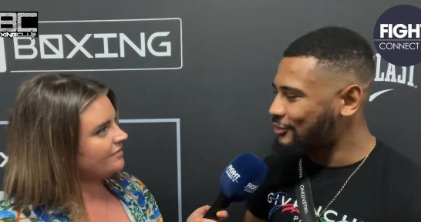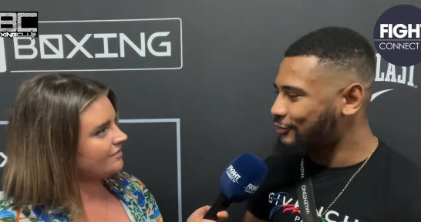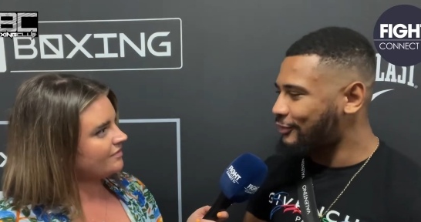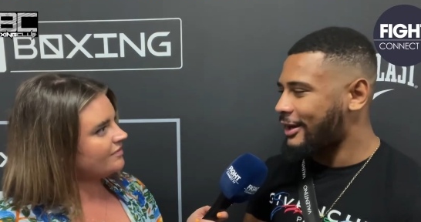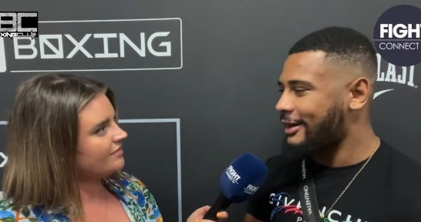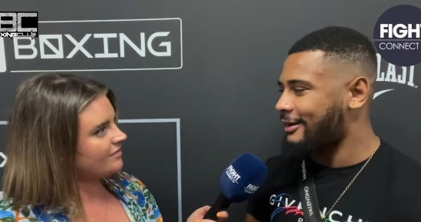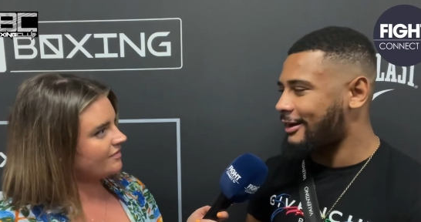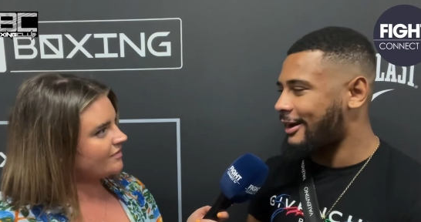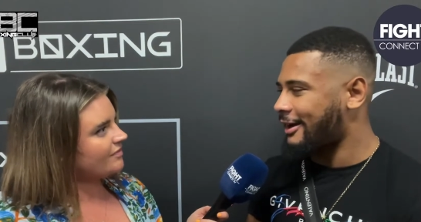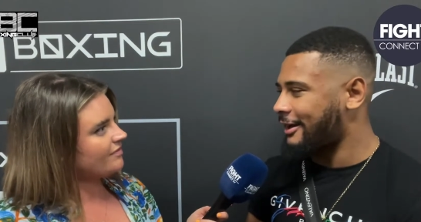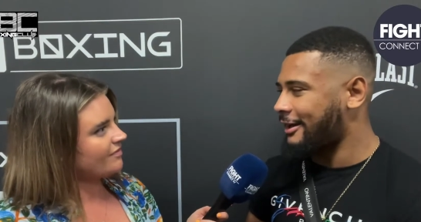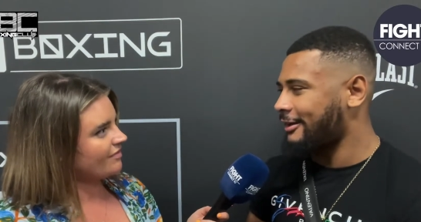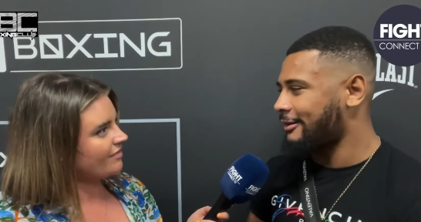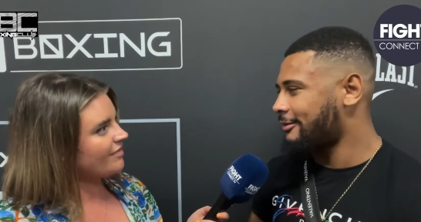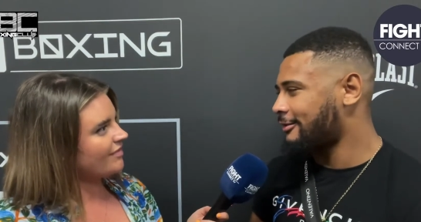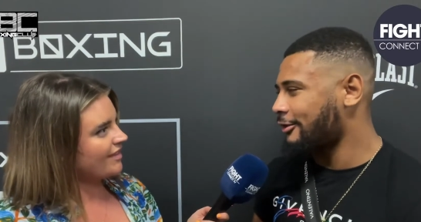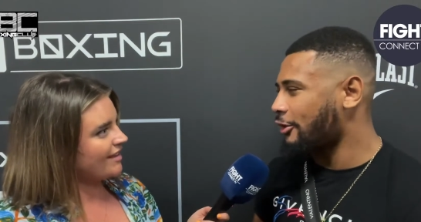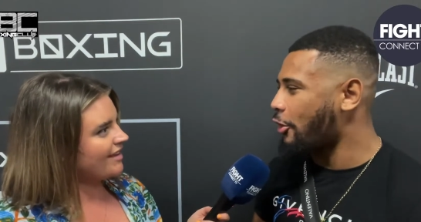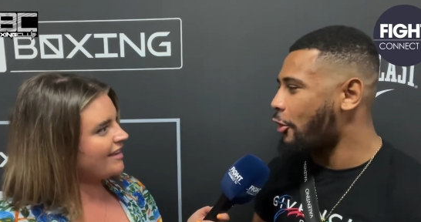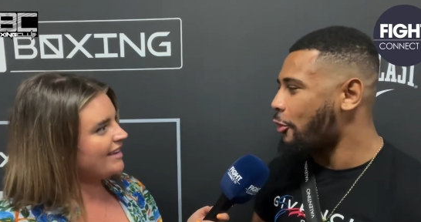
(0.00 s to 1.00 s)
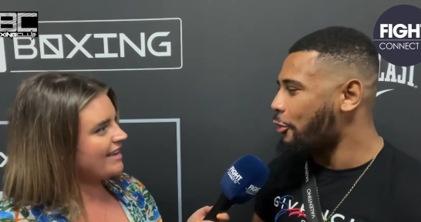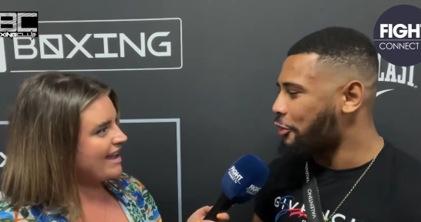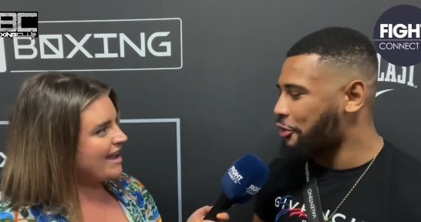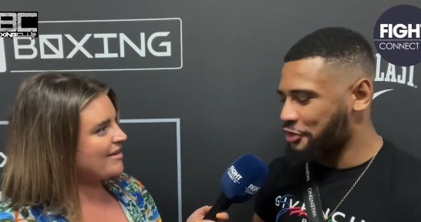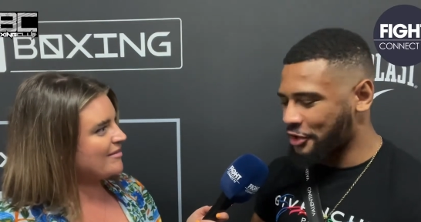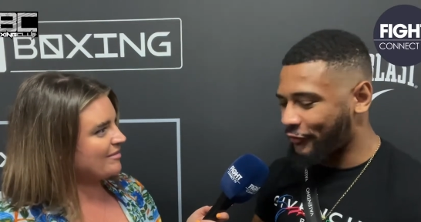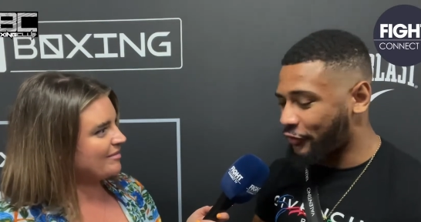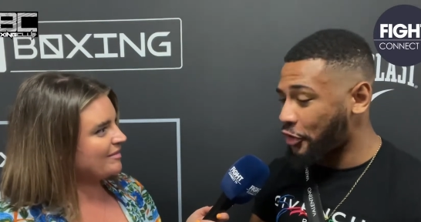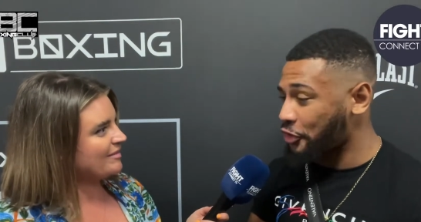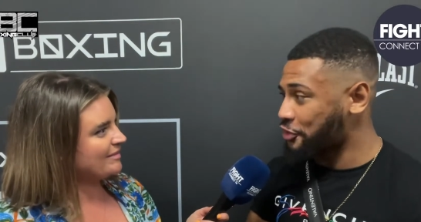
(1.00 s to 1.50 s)
Speaker 1: Right now, no, because
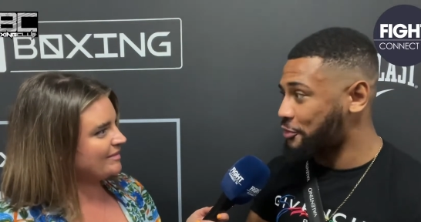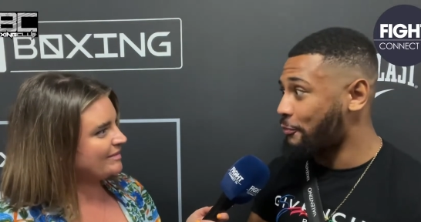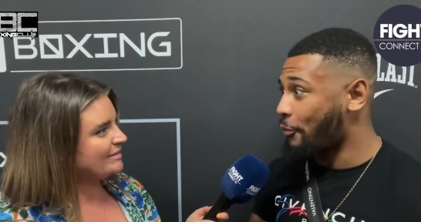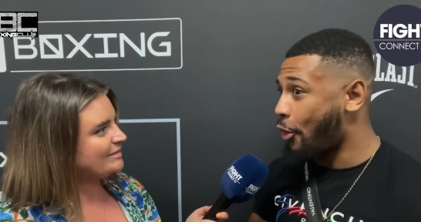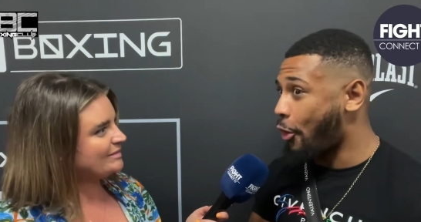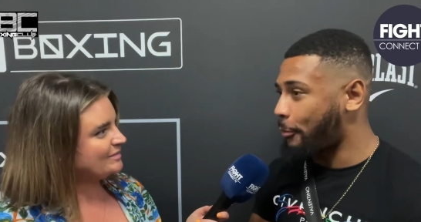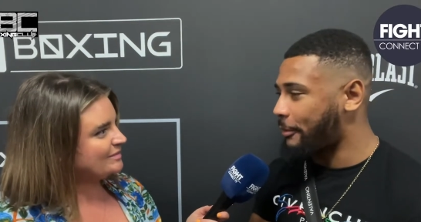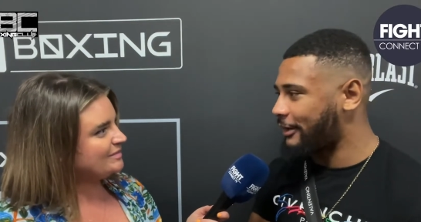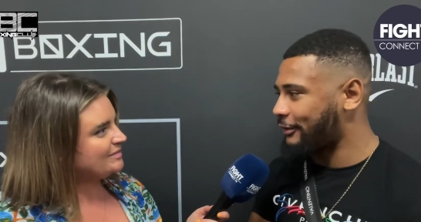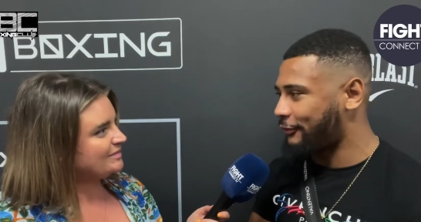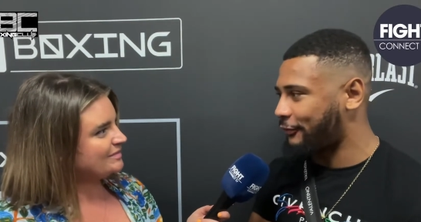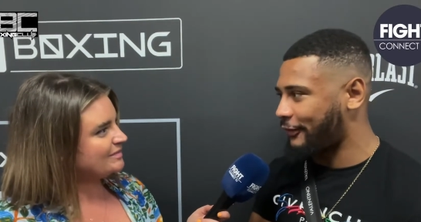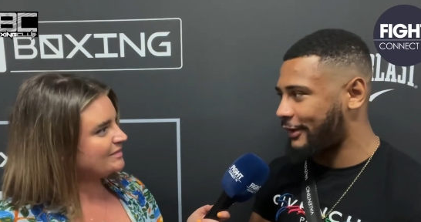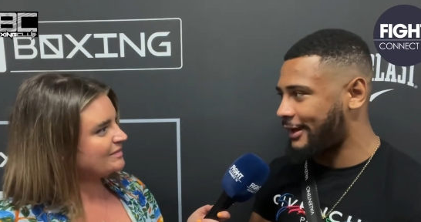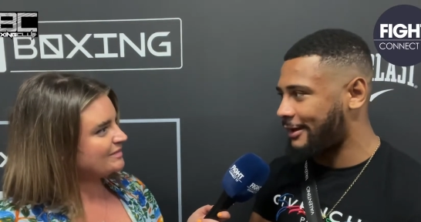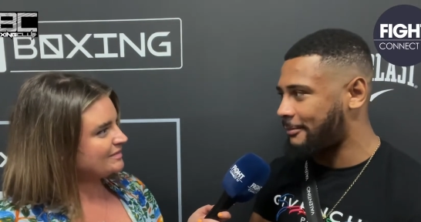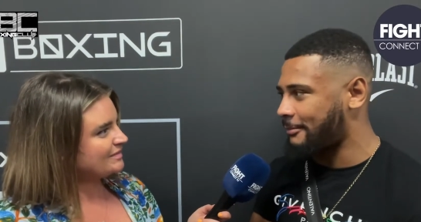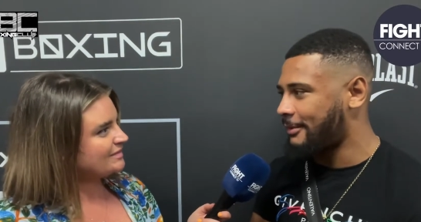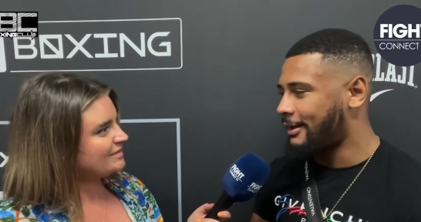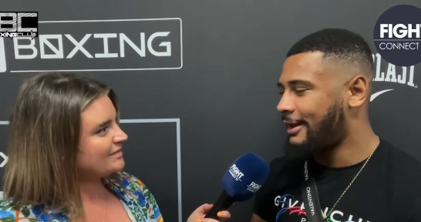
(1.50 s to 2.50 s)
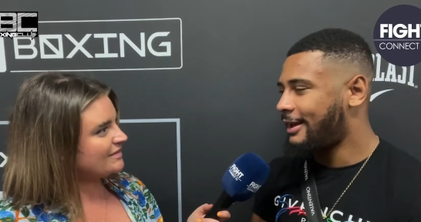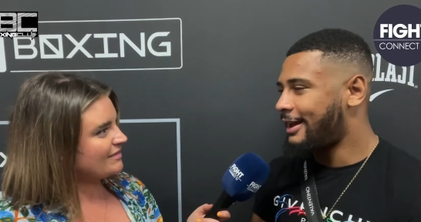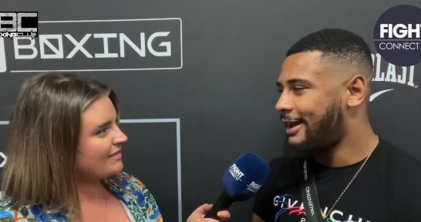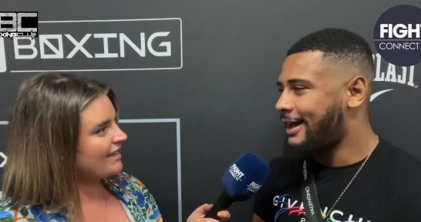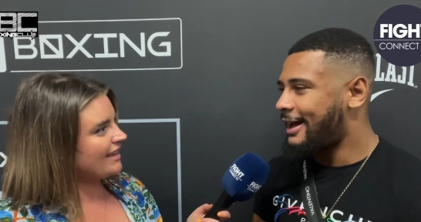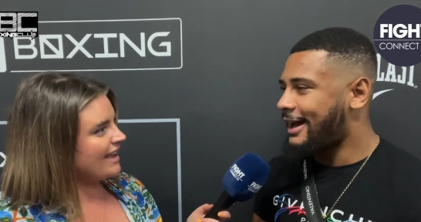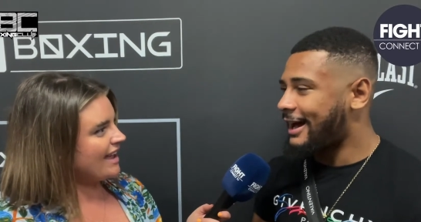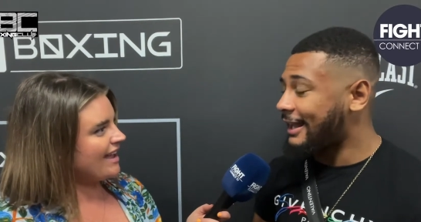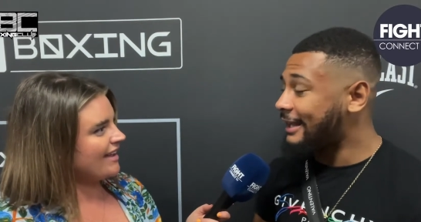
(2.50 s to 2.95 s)
I've got a small bit of fame, yeah.